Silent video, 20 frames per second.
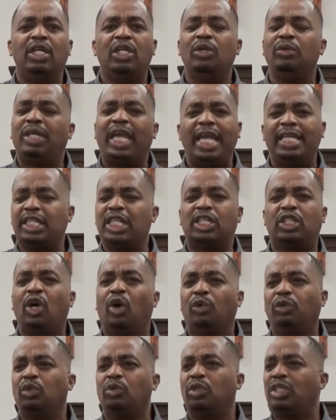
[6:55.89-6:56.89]
You can't just
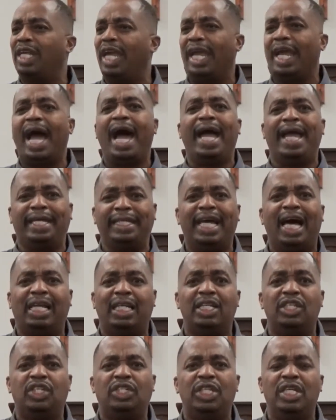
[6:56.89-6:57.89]
go through saying, I
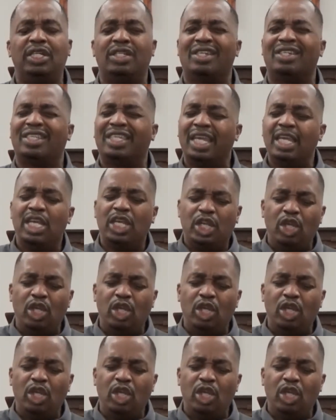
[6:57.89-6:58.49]
acknowledge Jesus.